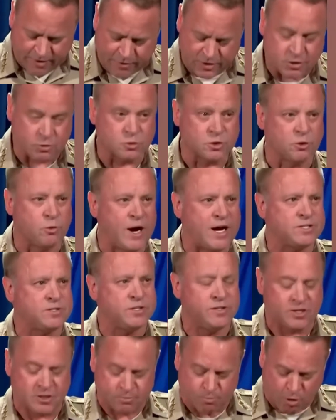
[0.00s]
Davis was
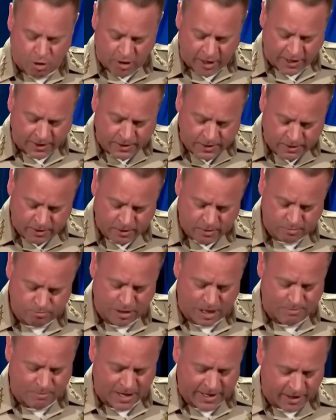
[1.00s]
arrested this morning
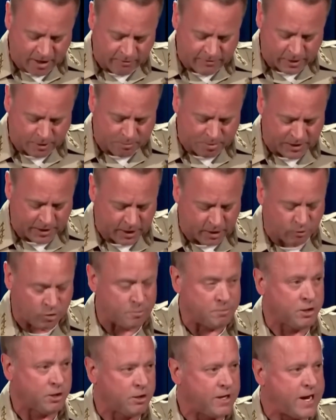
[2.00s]
by my LVMPD
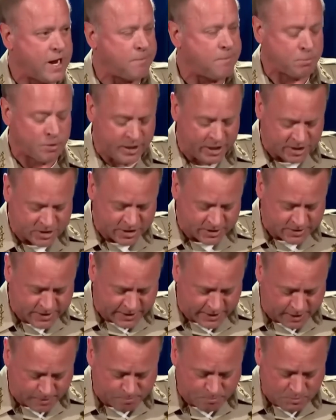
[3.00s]
criminal apprehension
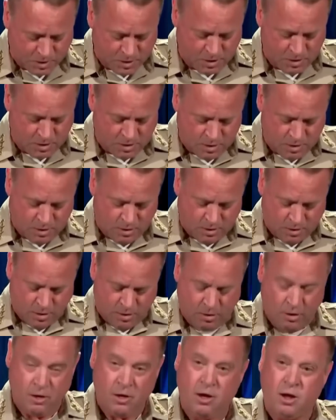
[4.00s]
team,
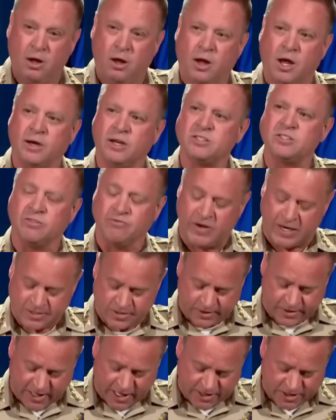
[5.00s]
and this
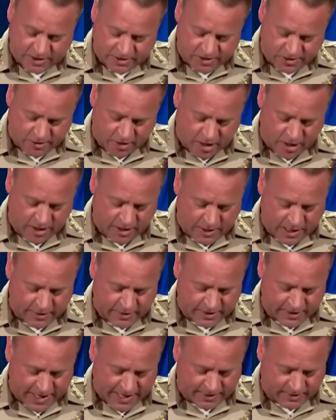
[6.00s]
investigation started
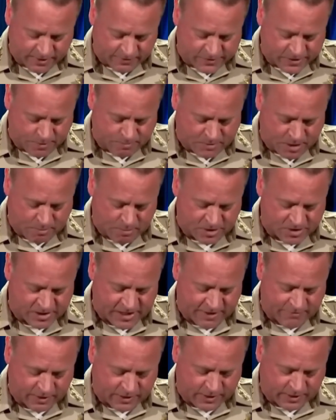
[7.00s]
on the night of September
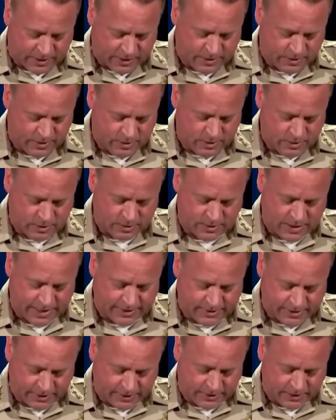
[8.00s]
7th,
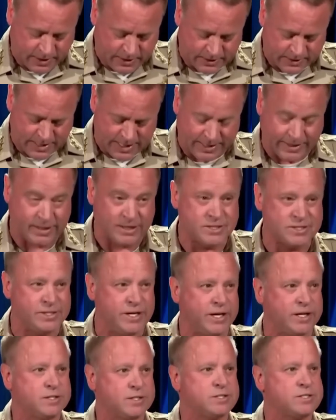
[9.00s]

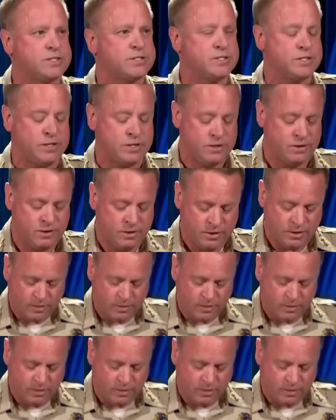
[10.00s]
1996.